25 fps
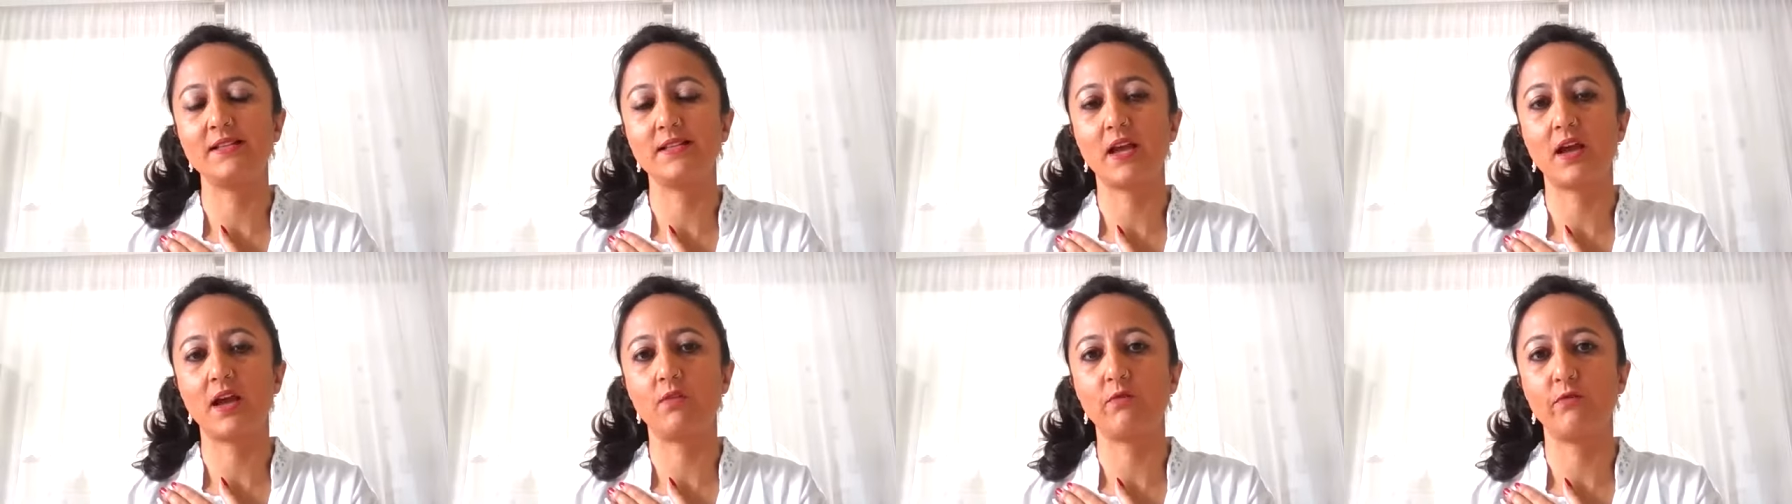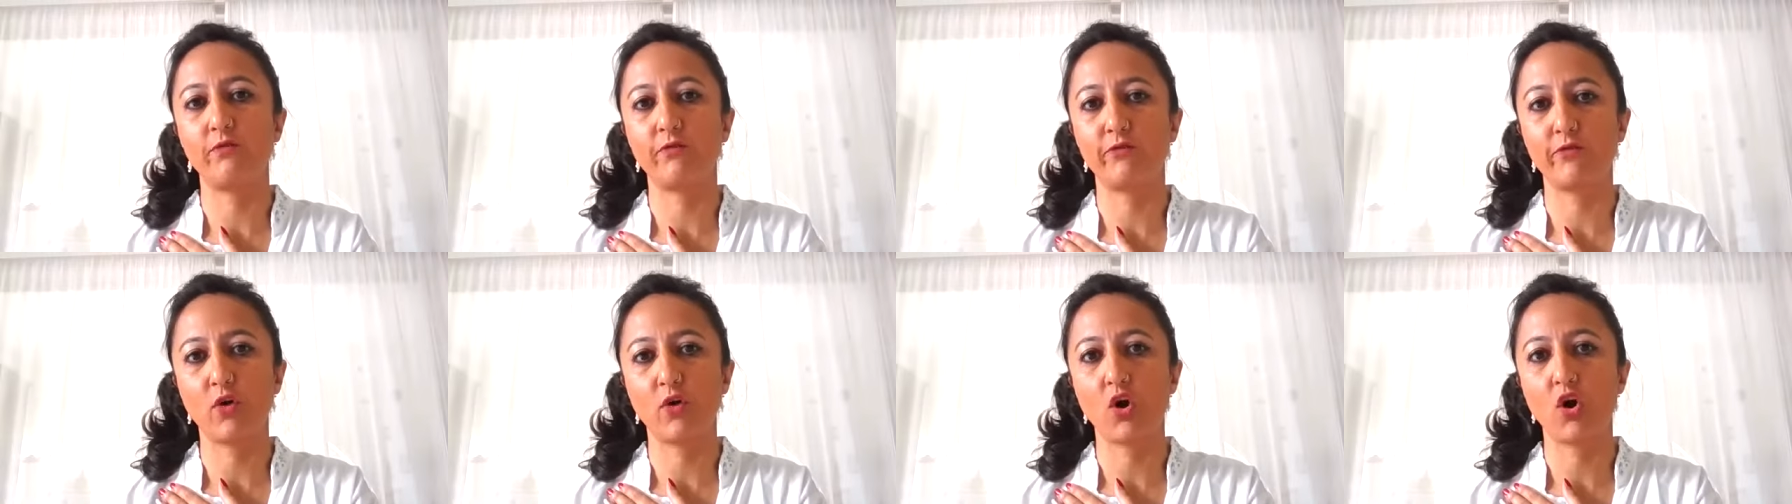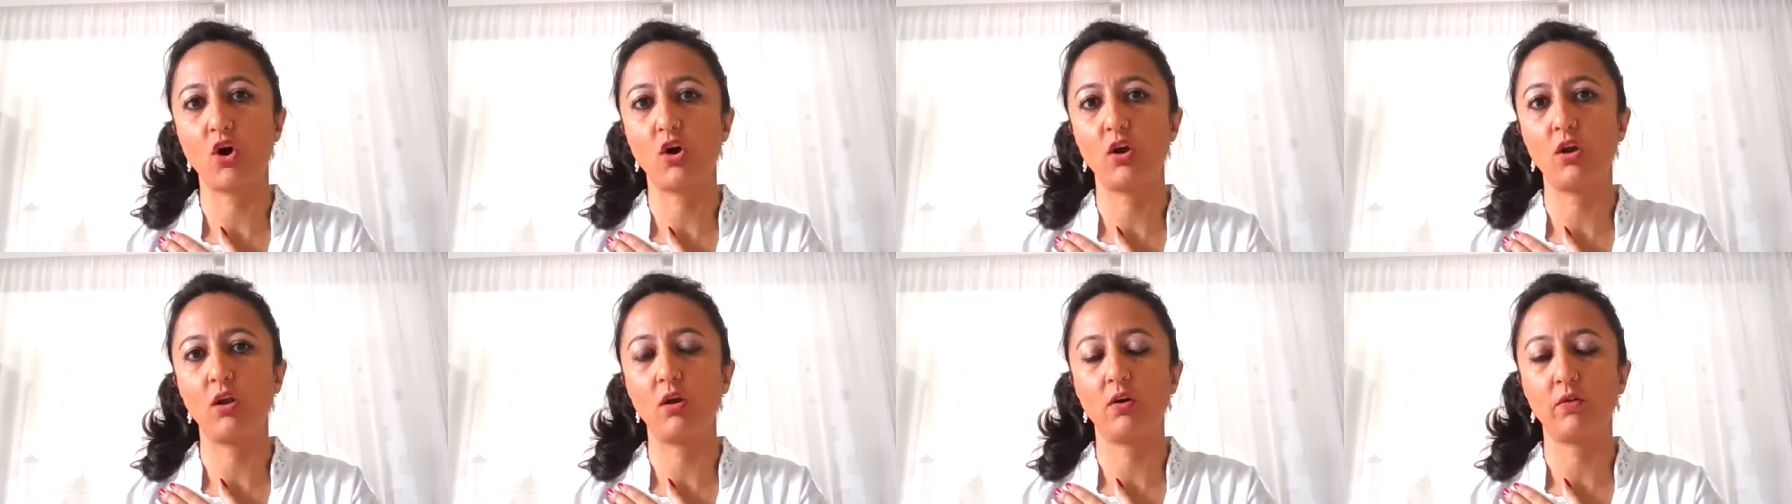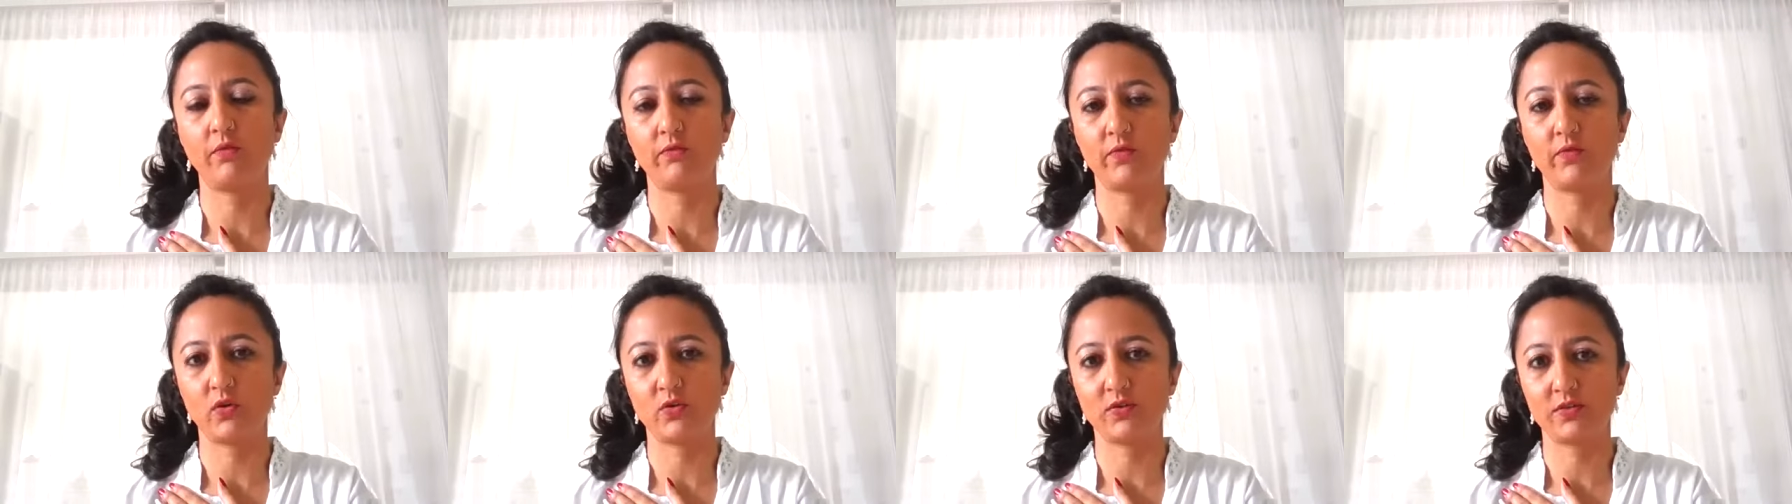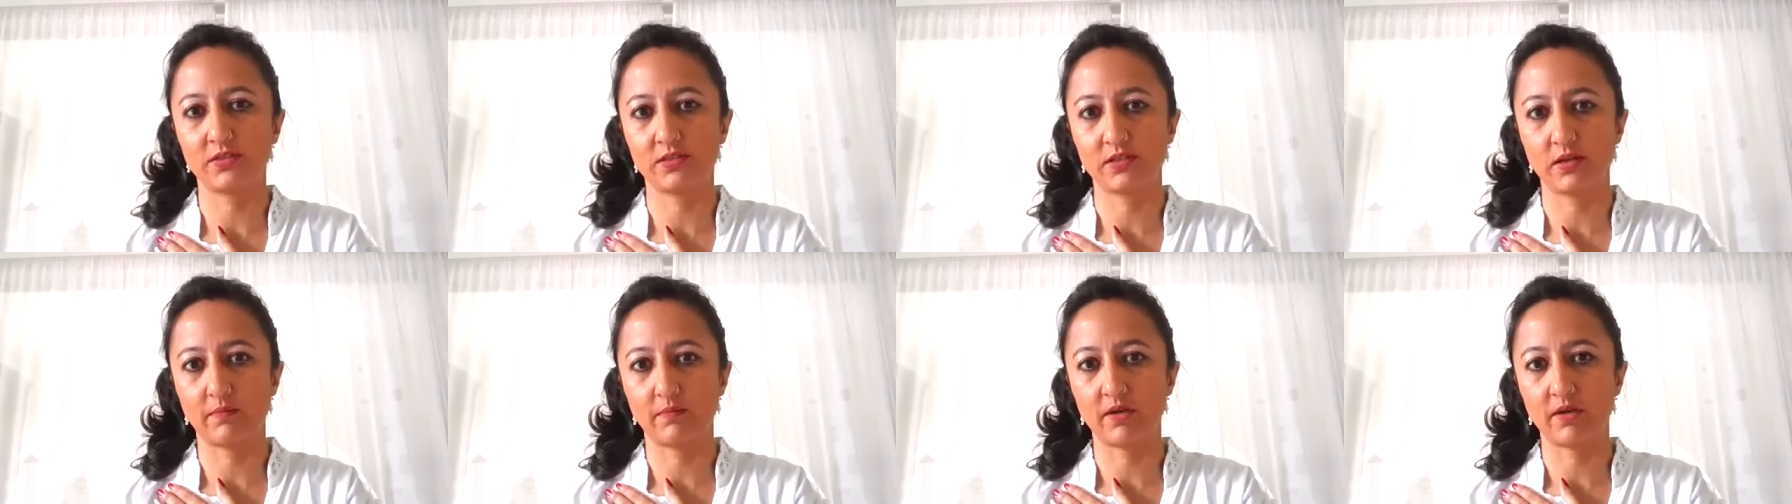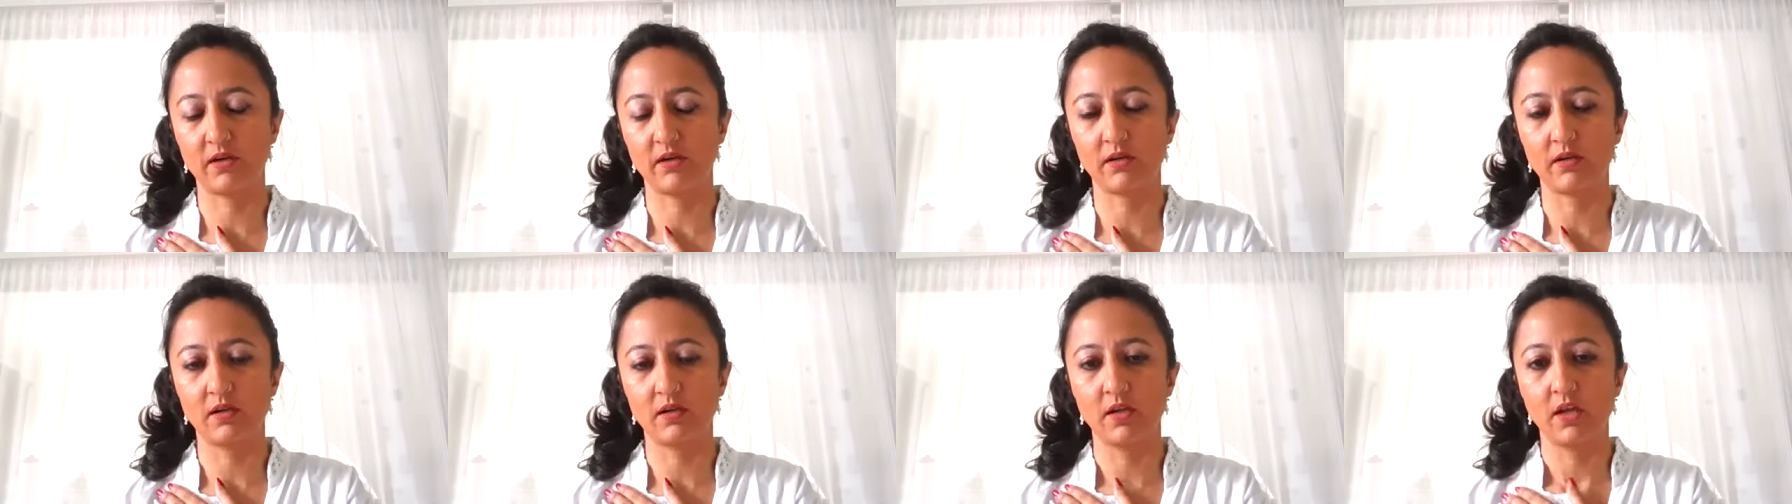and fall of your
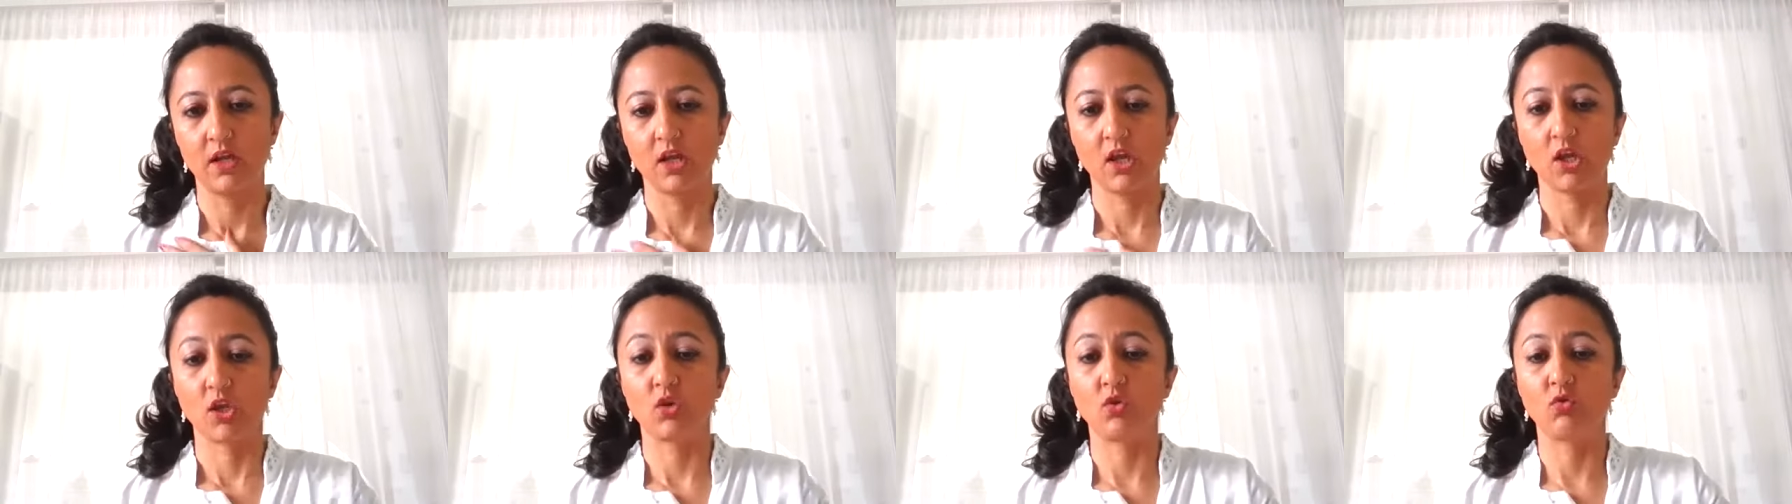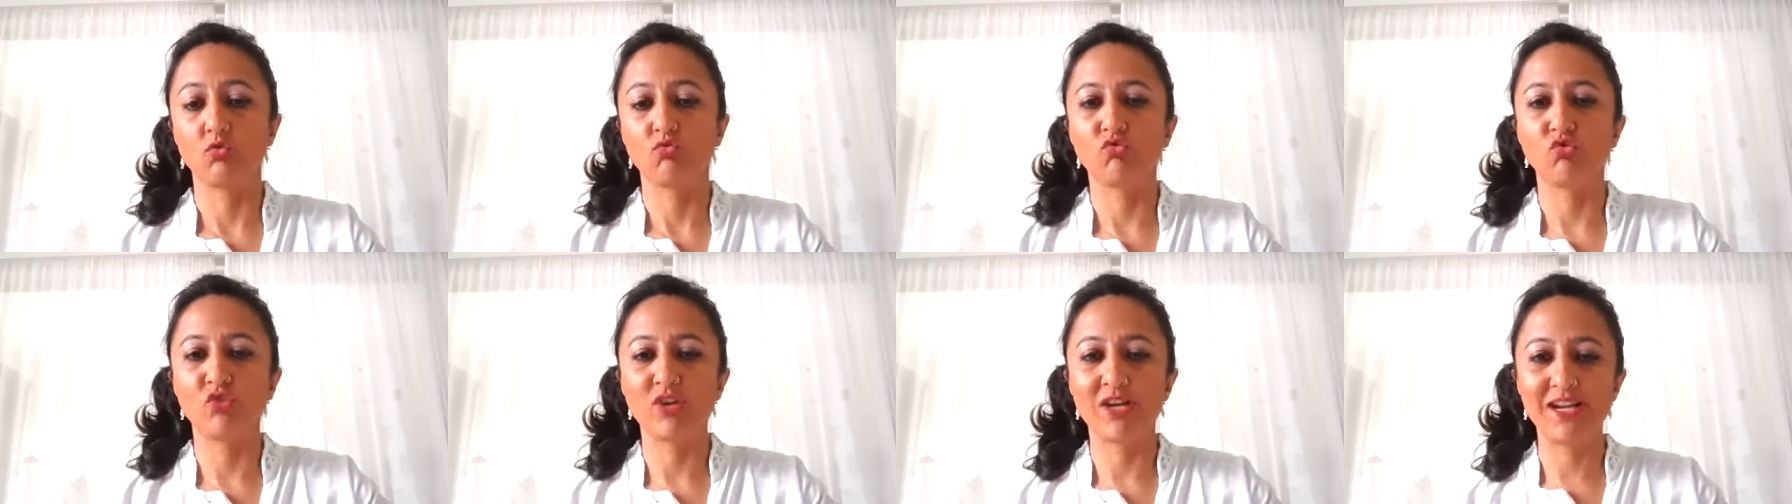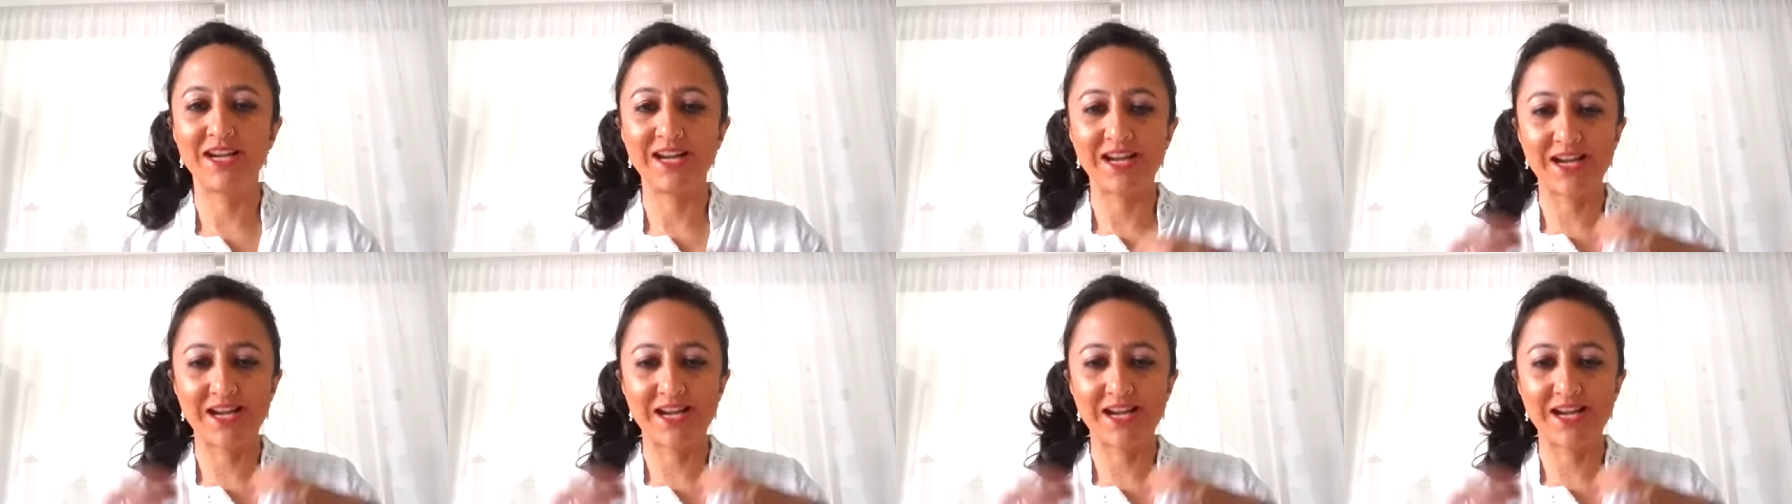stomach, you're really